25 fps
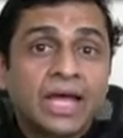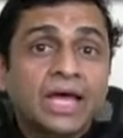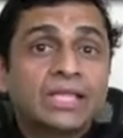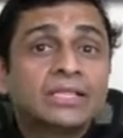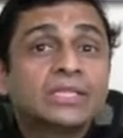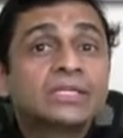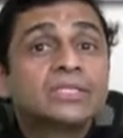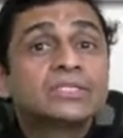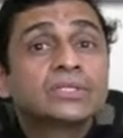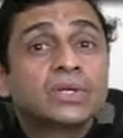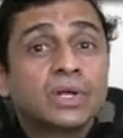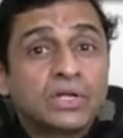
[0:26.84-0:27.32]
And
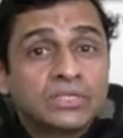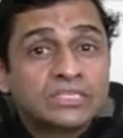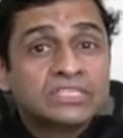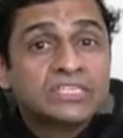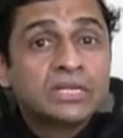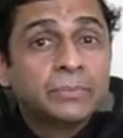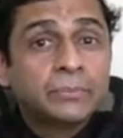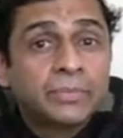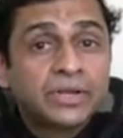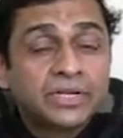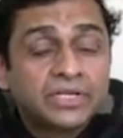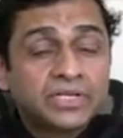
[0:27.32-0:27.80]
this
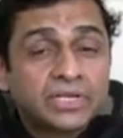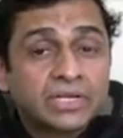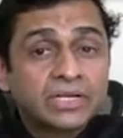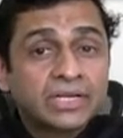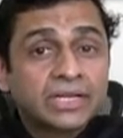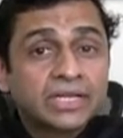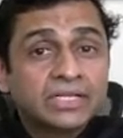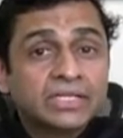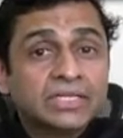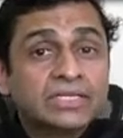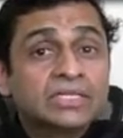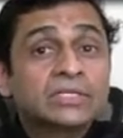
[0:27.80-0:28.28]
constipation
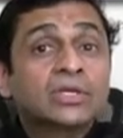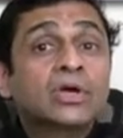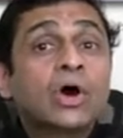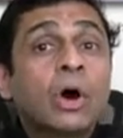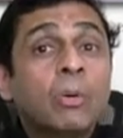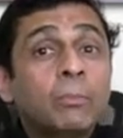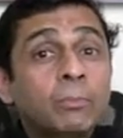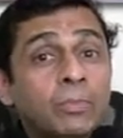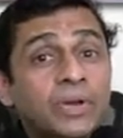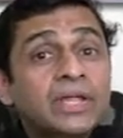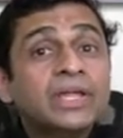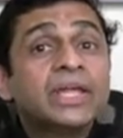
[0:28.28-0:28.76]
gets
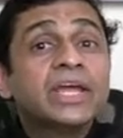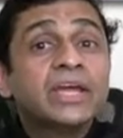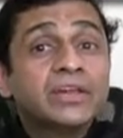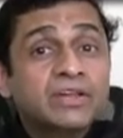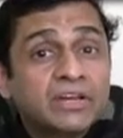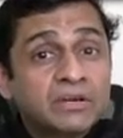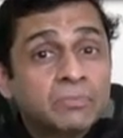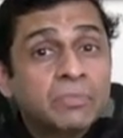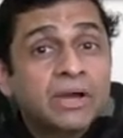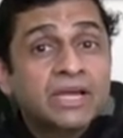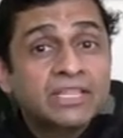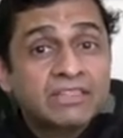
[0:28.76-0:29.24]

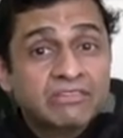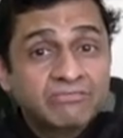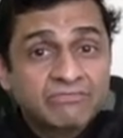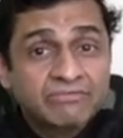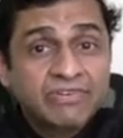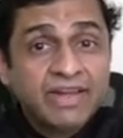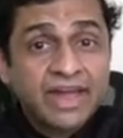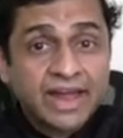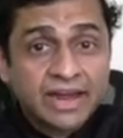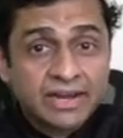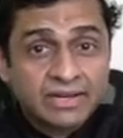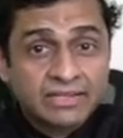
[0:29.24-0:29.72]
complicated by the
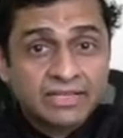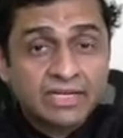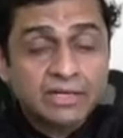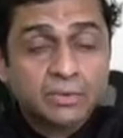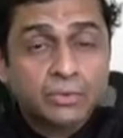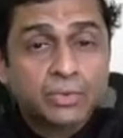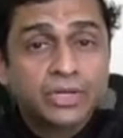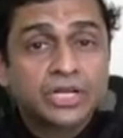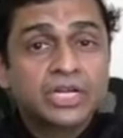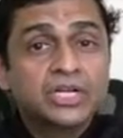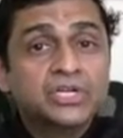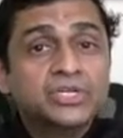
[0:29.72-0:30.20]
fact
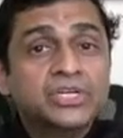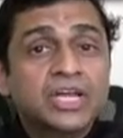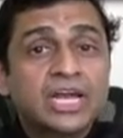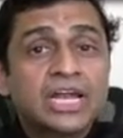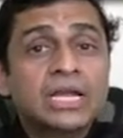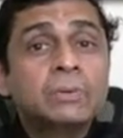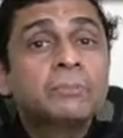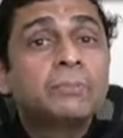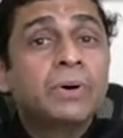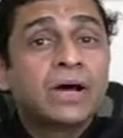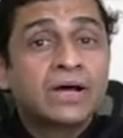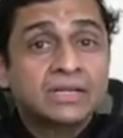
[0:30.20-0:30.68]
that when a
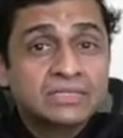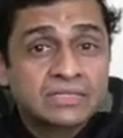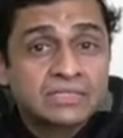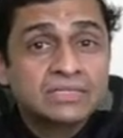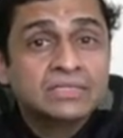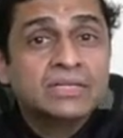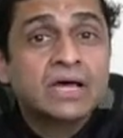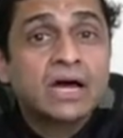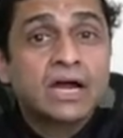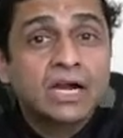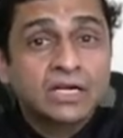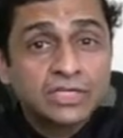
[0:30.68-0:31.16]
child
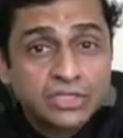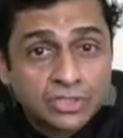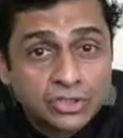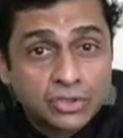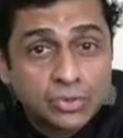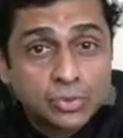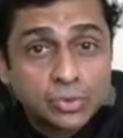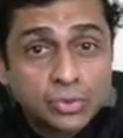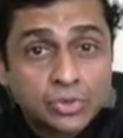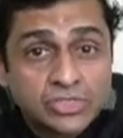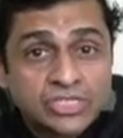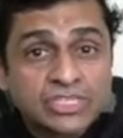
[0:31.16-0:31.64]
passes hard
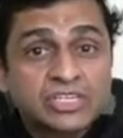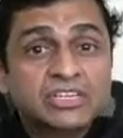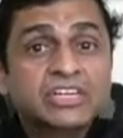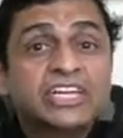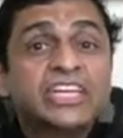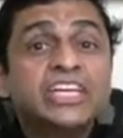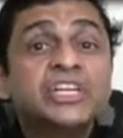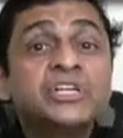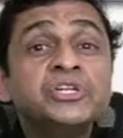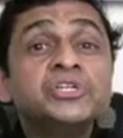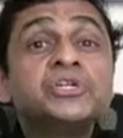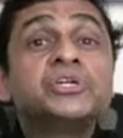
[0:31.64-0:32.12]
stools, it
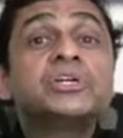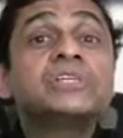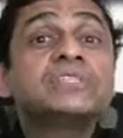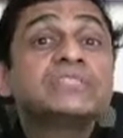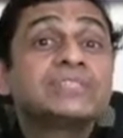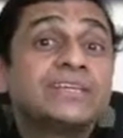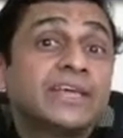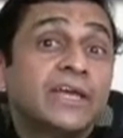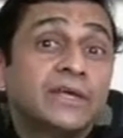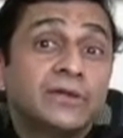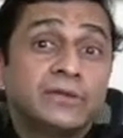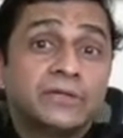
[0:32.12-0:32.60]
injures
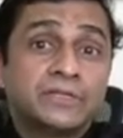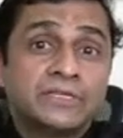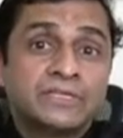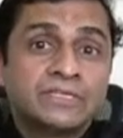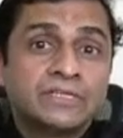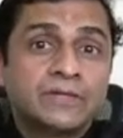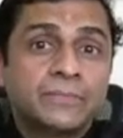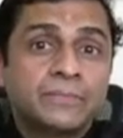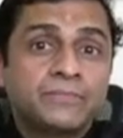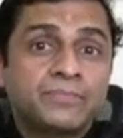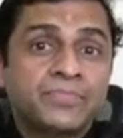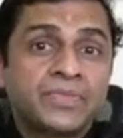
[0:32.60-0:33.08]
the
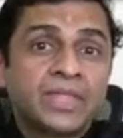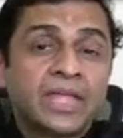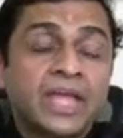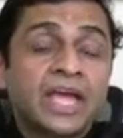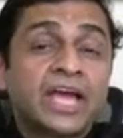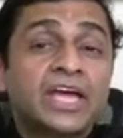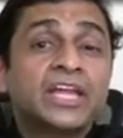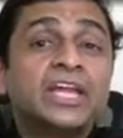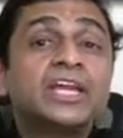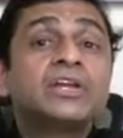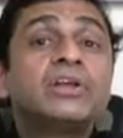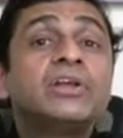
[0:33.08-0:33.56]
anus
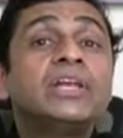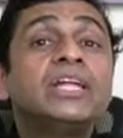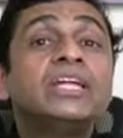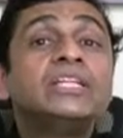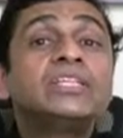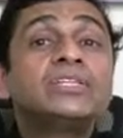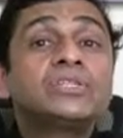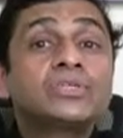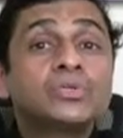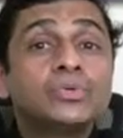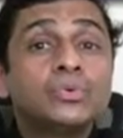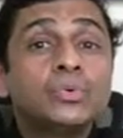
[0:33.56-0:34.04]
and it
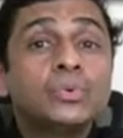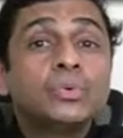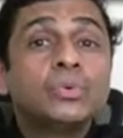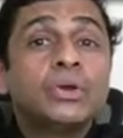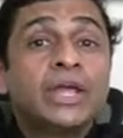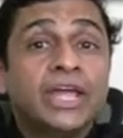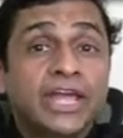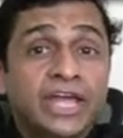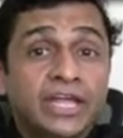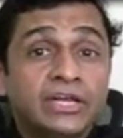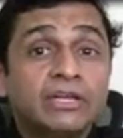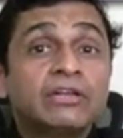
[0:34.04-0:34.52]
leads to
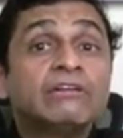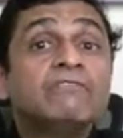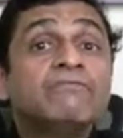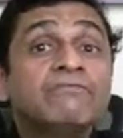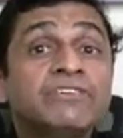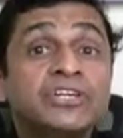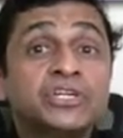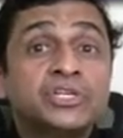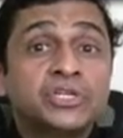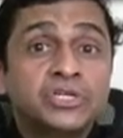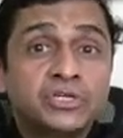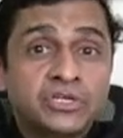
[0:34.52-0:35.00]
anal
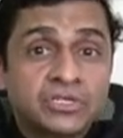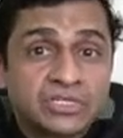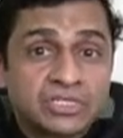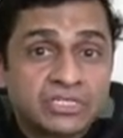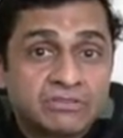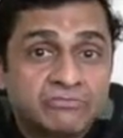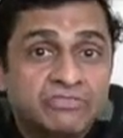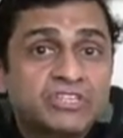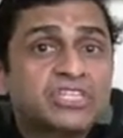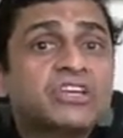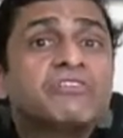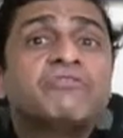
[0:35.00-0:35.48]

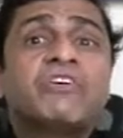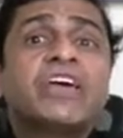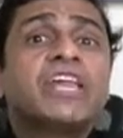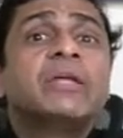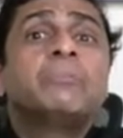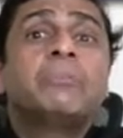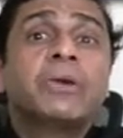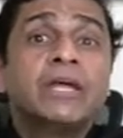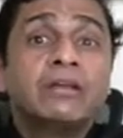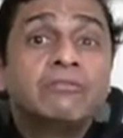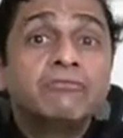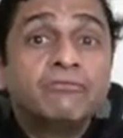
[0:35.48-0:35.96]
fissures, which are very
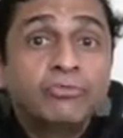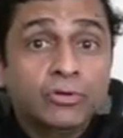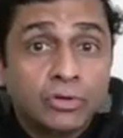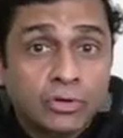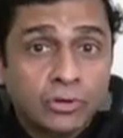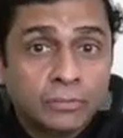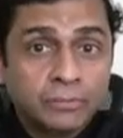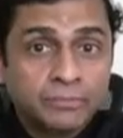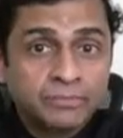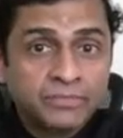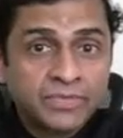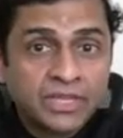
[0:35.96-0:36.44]
painful.
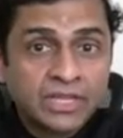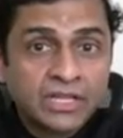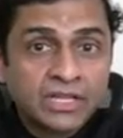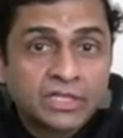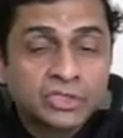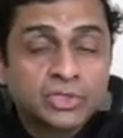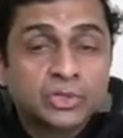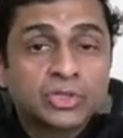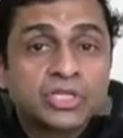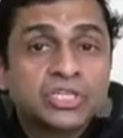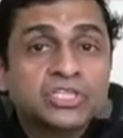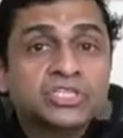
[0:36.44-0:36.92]

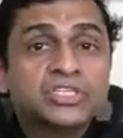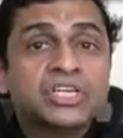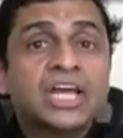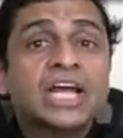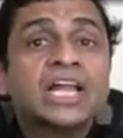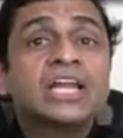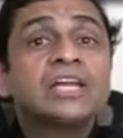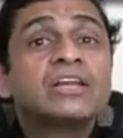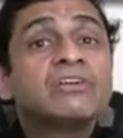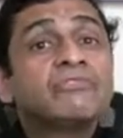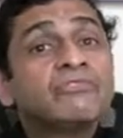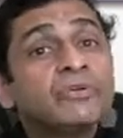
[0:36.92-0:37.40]
So this
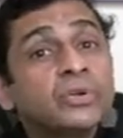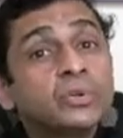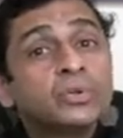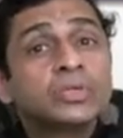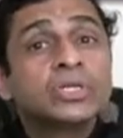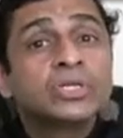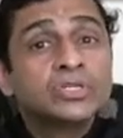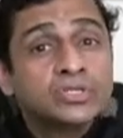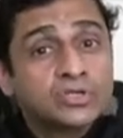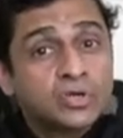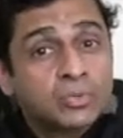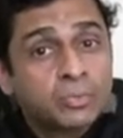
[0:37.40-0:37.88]
child
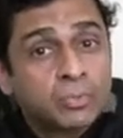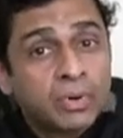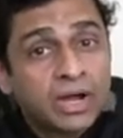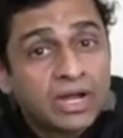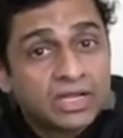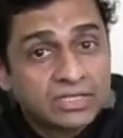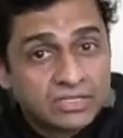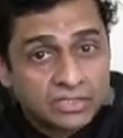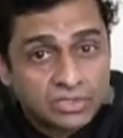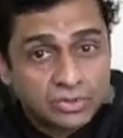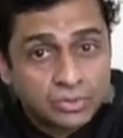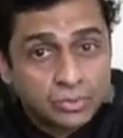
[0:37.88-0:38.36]
refuses to
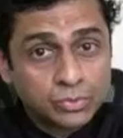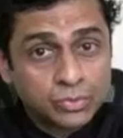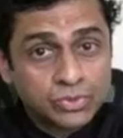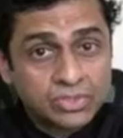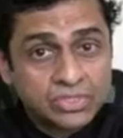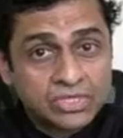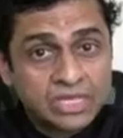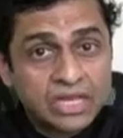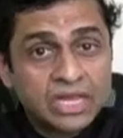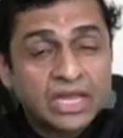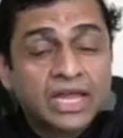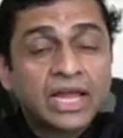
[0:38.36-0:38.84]
pass
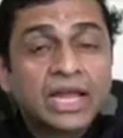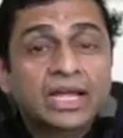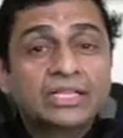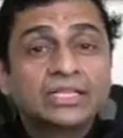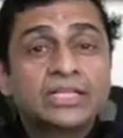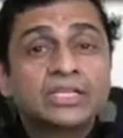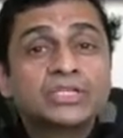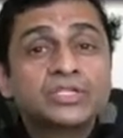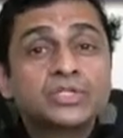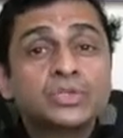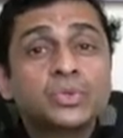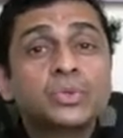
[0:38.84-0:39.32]
stools, and
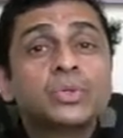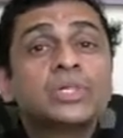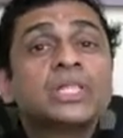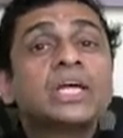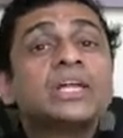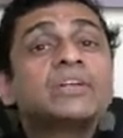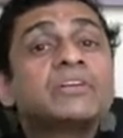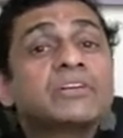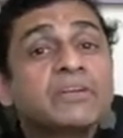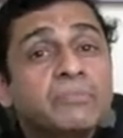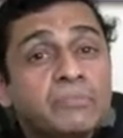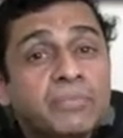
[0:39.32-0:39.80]
the stool
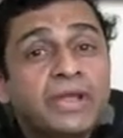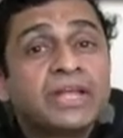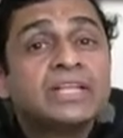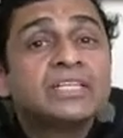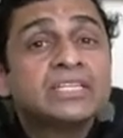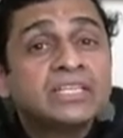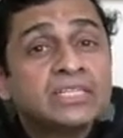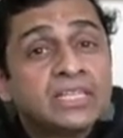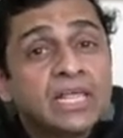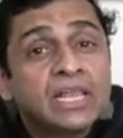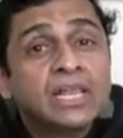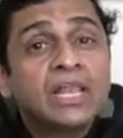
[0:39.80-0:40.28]
that
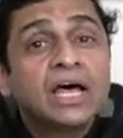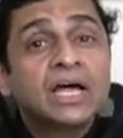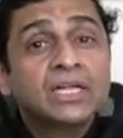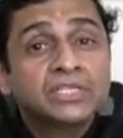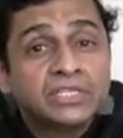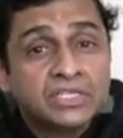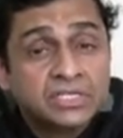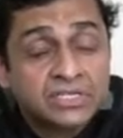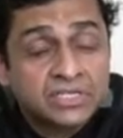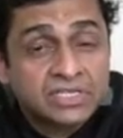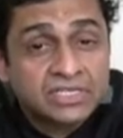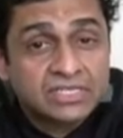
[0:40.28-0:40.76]
remains in the
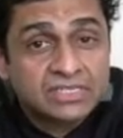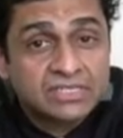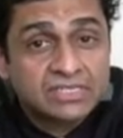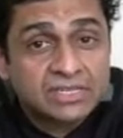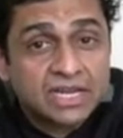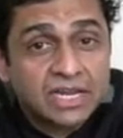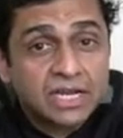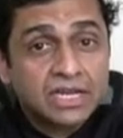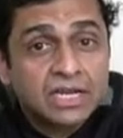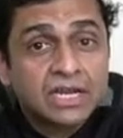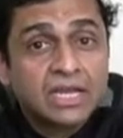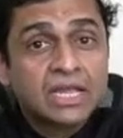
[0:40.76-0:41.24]
large
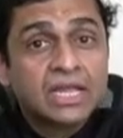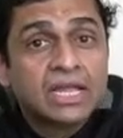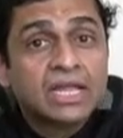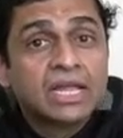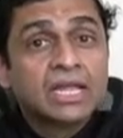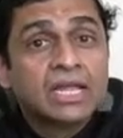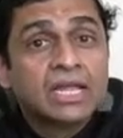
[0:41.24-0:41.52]
intestine